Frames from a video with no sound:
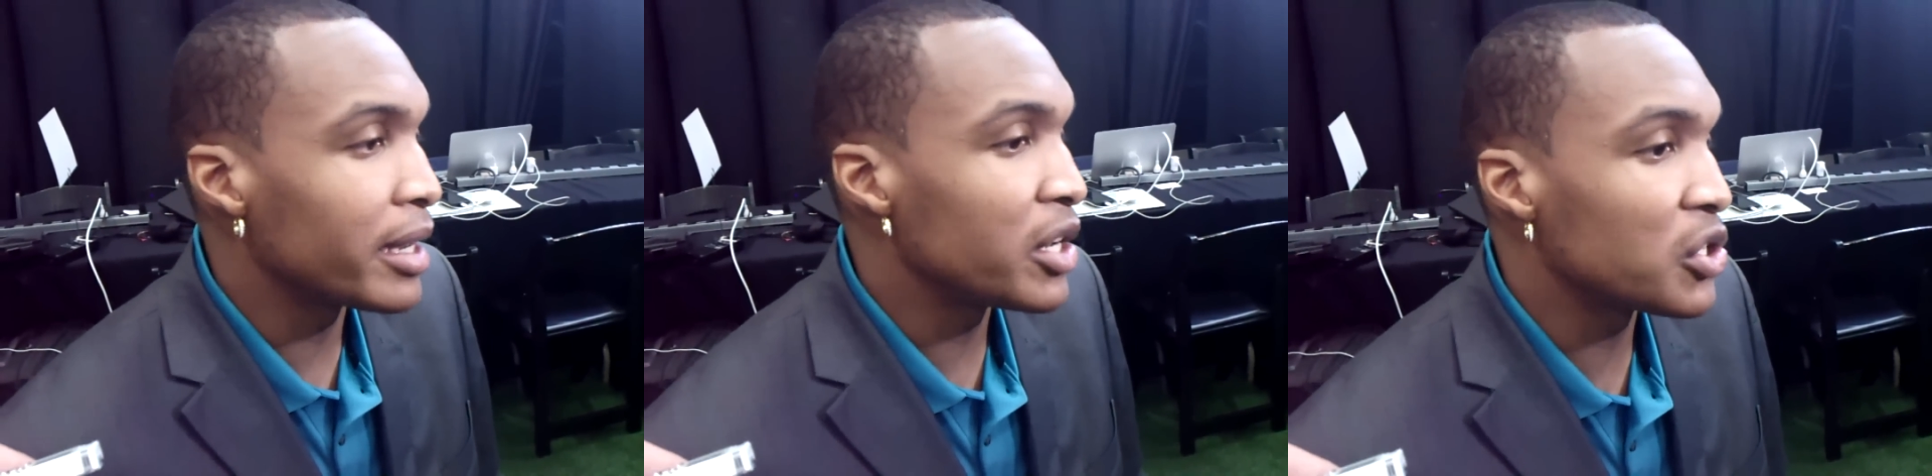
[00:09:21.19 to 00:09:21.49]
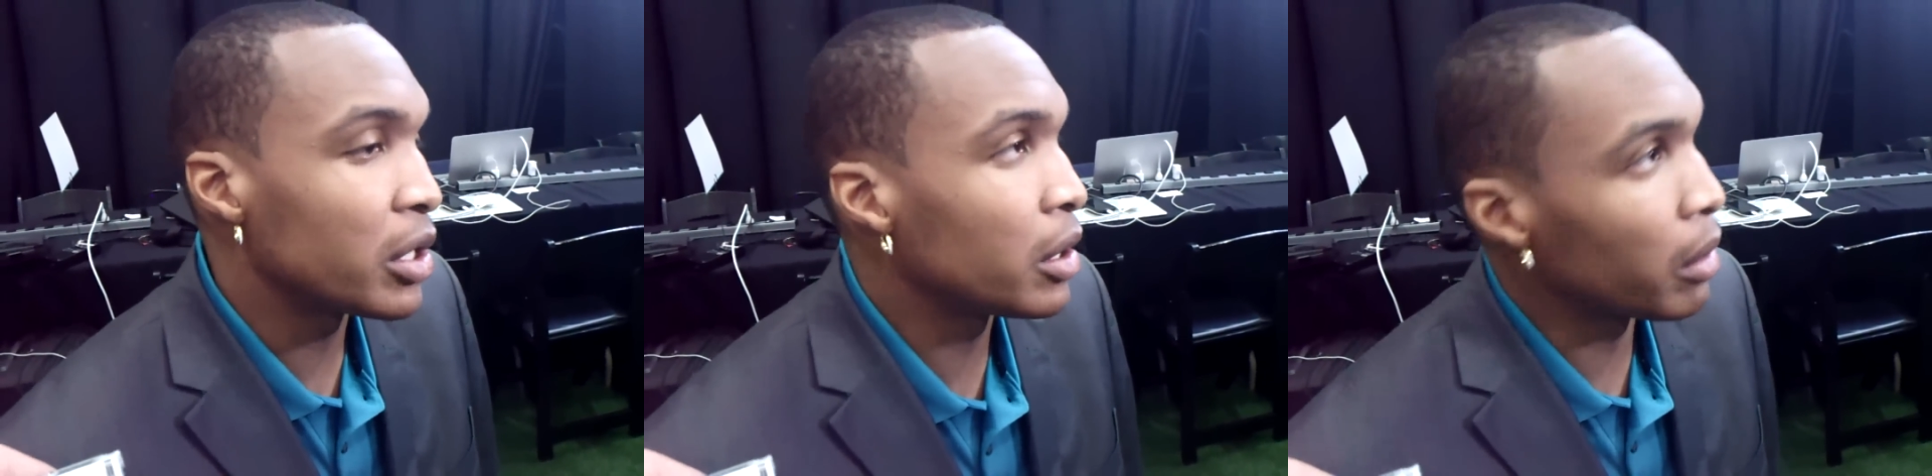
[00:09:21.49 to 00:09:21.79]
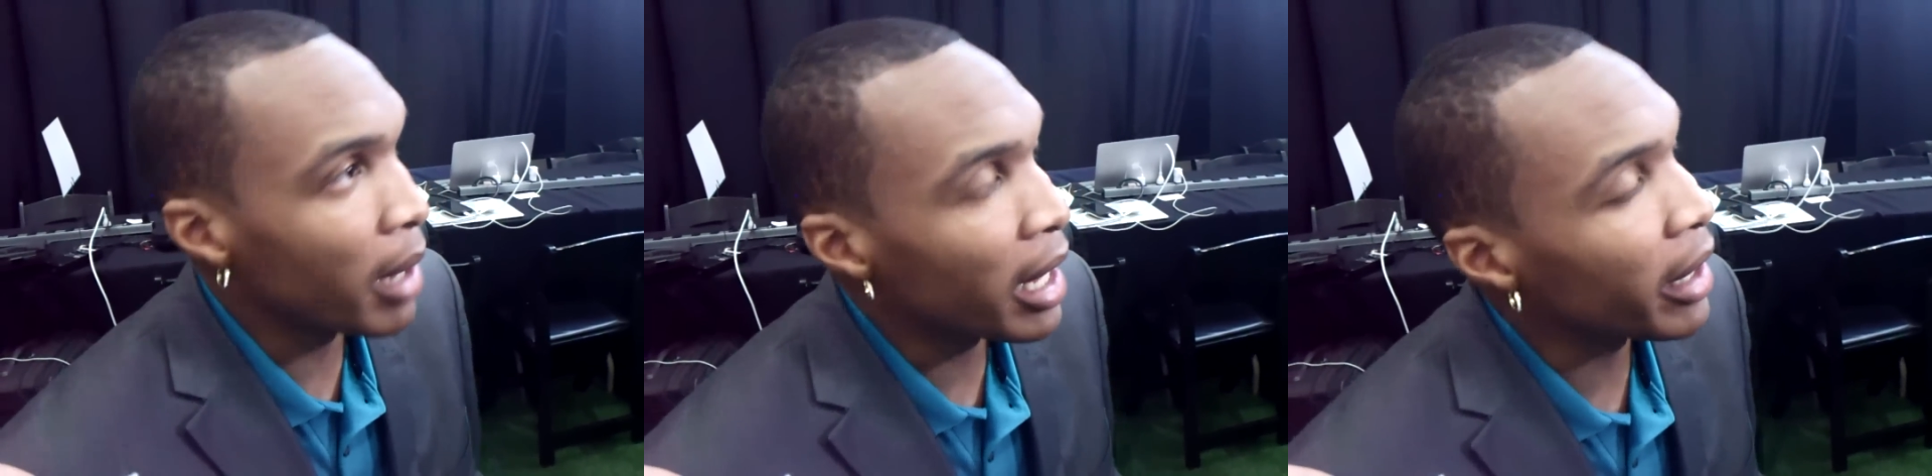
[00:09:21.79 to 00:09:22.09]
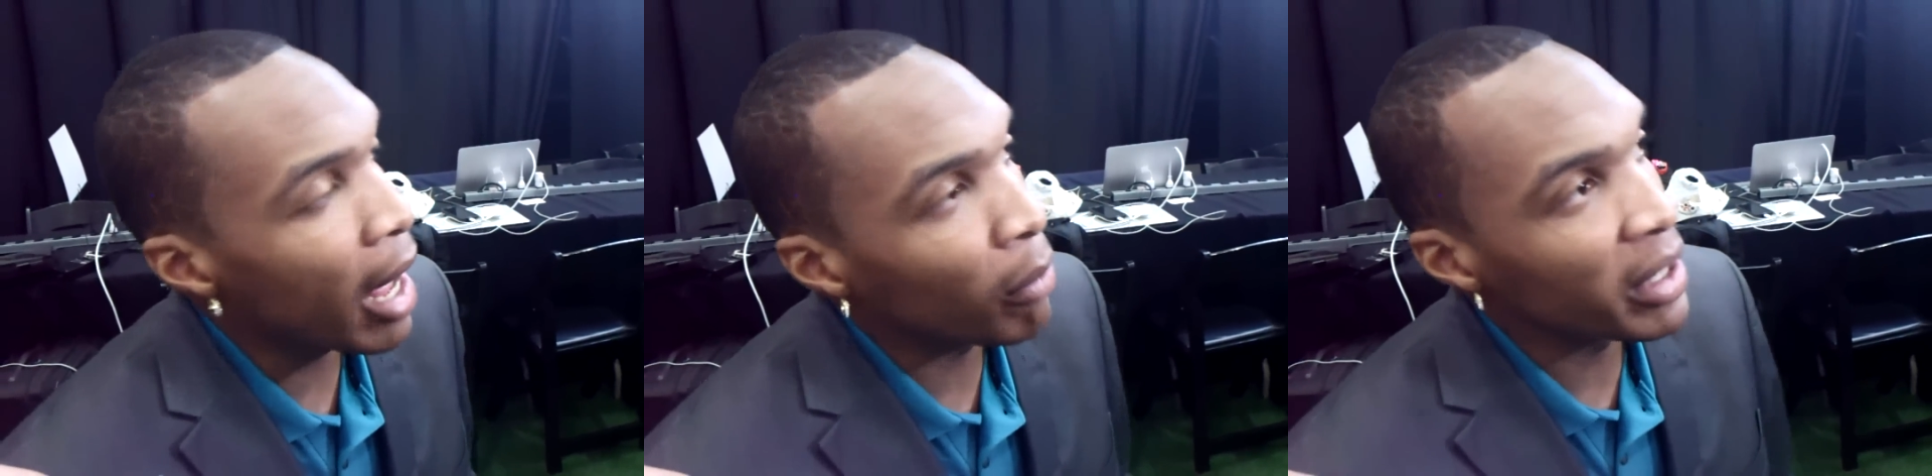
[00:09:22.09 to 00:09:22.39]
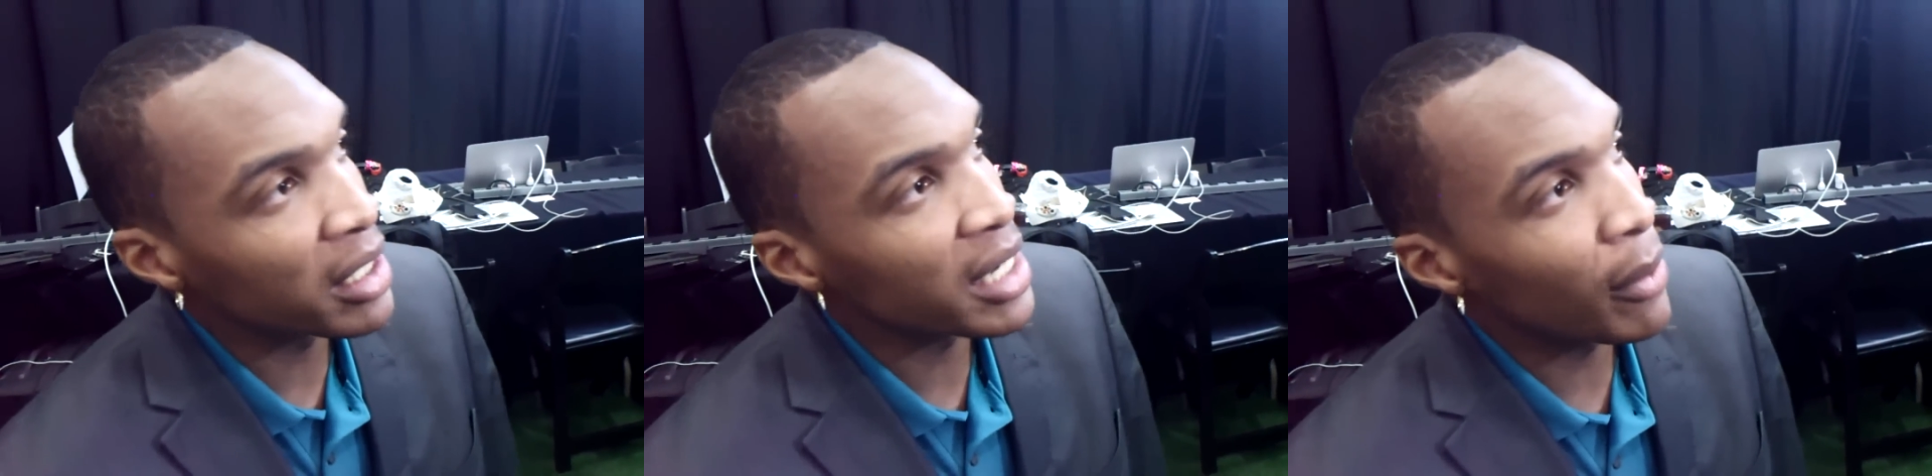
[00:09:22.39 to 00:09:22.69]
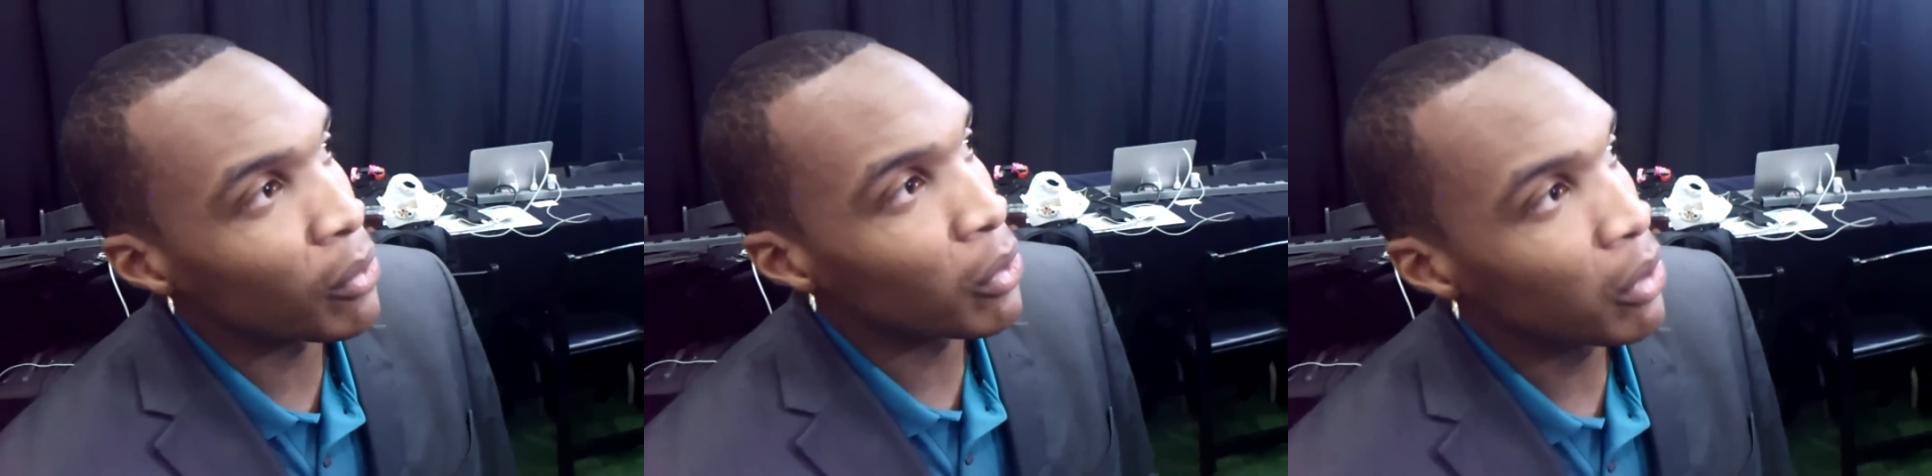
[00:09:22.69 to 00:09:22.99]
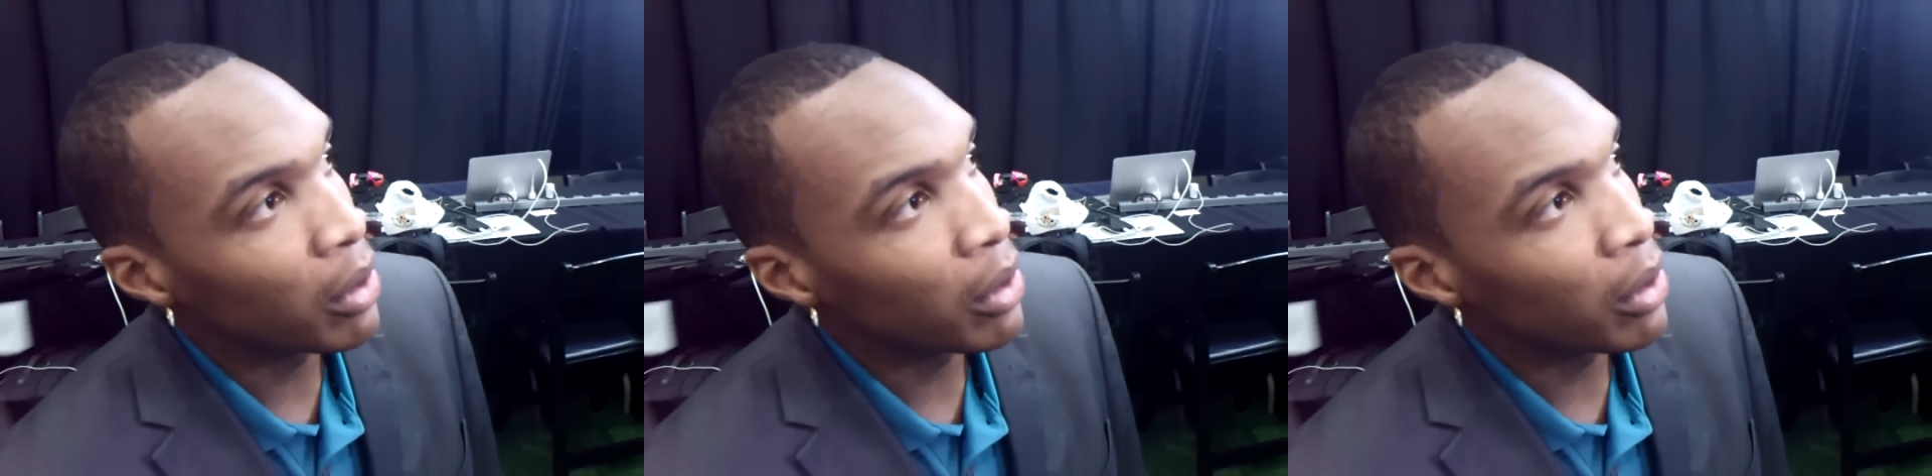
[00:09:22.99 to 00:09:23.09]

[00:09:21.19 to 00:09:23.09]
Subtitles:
condition, I'll be unstoppable.